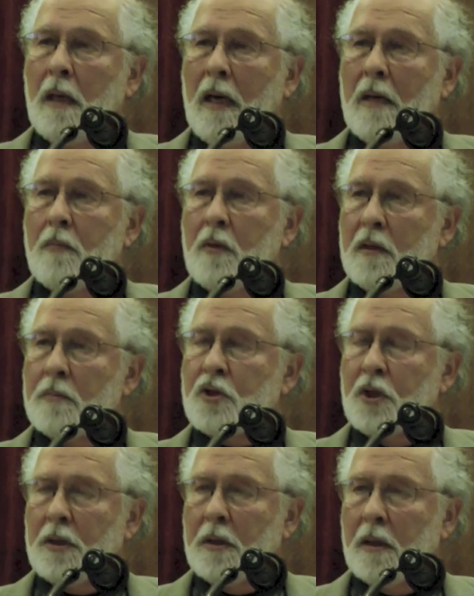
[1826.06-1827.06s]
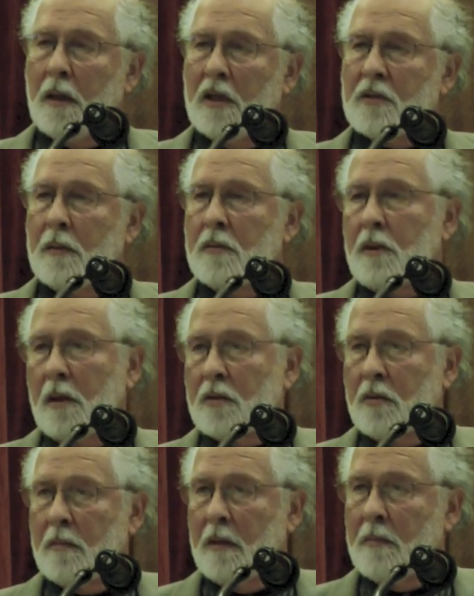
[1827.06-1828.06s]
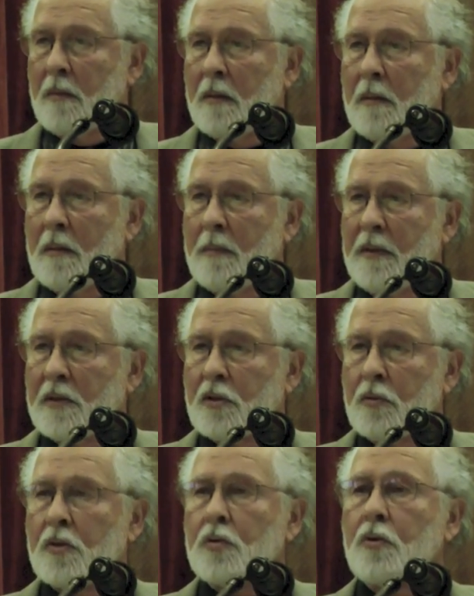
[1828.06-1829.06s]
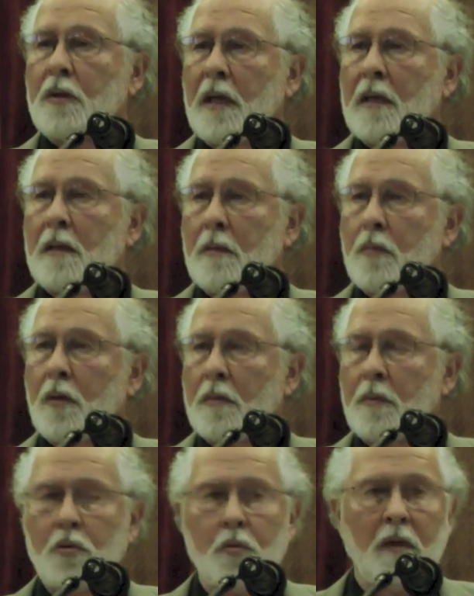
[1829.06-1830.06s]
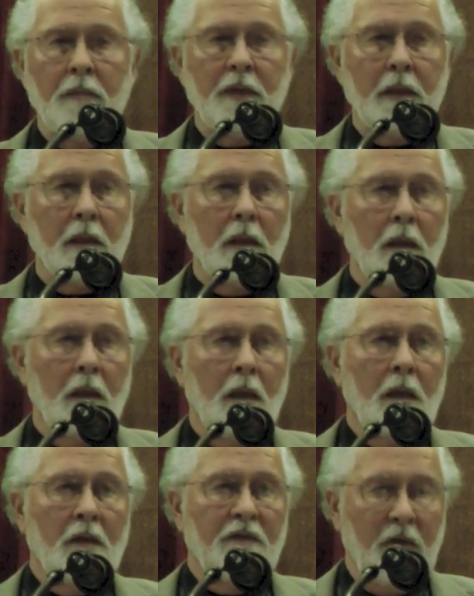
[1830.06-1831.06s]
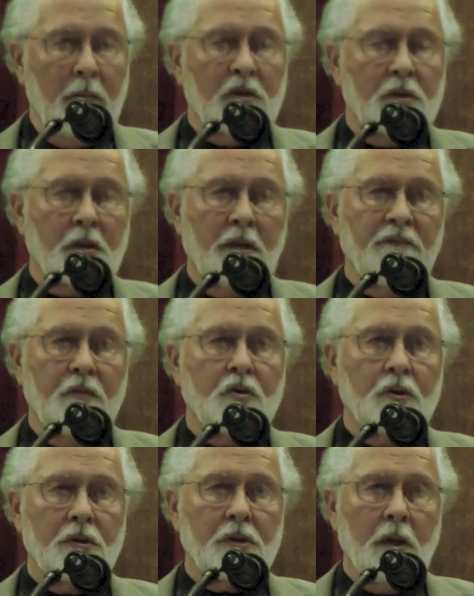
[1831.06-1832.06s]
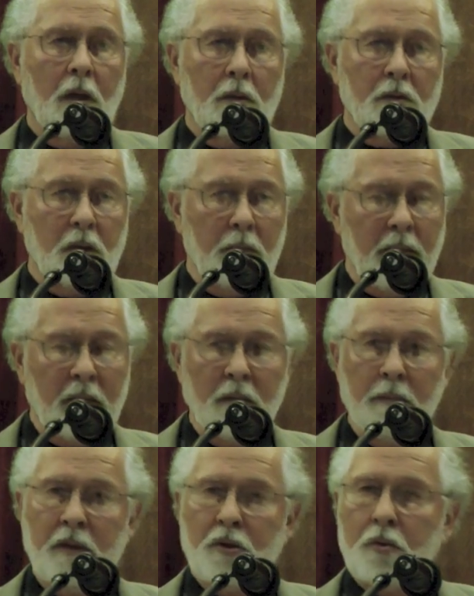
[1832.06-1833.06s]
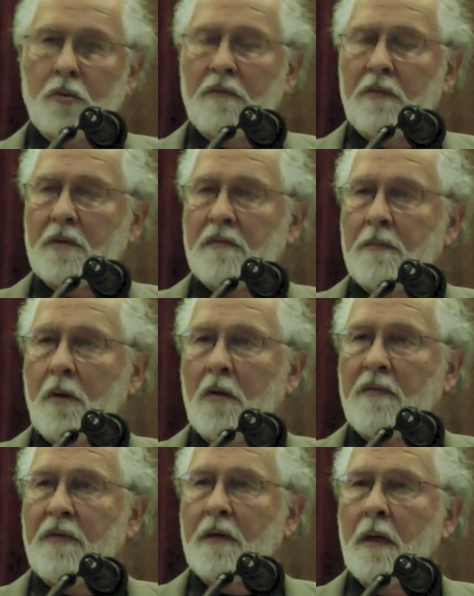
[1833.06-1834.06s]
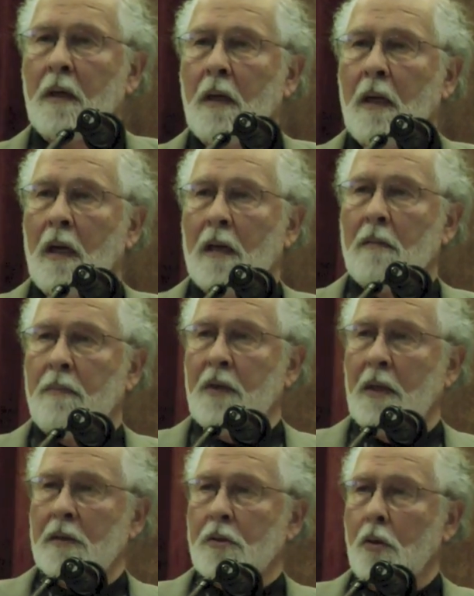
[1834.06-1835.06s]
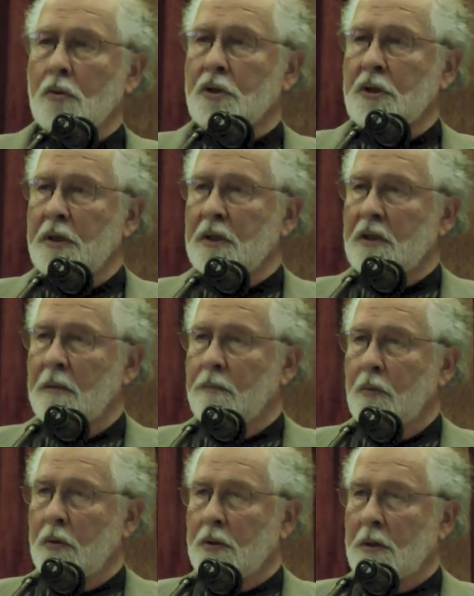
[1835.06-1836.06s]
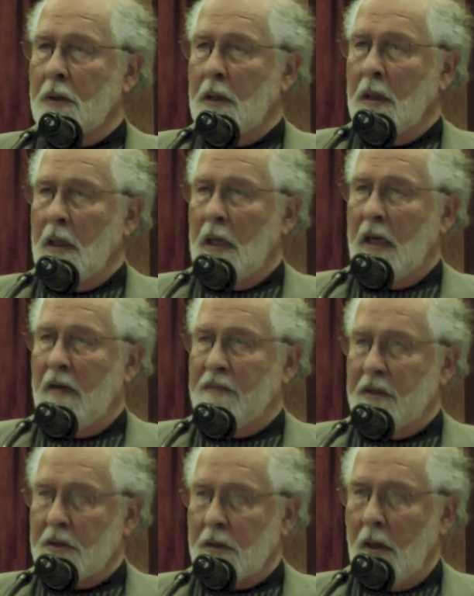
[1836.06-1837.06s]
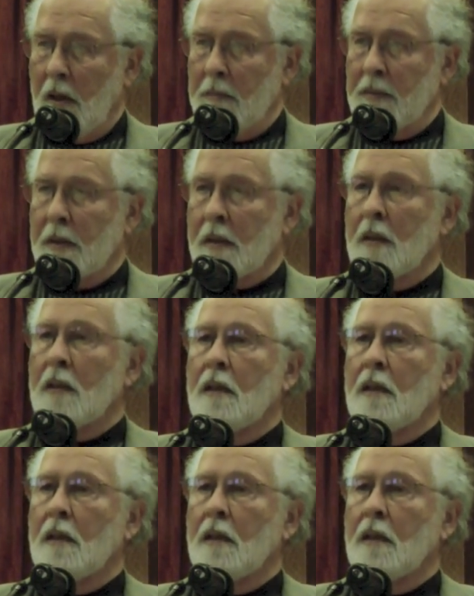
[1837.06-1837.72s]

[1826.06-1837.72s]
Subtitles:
and William Chittick, her husband, is also one of my best students. Together they've worked with Tu Weiming, famous Confucian scholars now back in Beijing University from Harvard, and they bring out this whole series of books of Islamic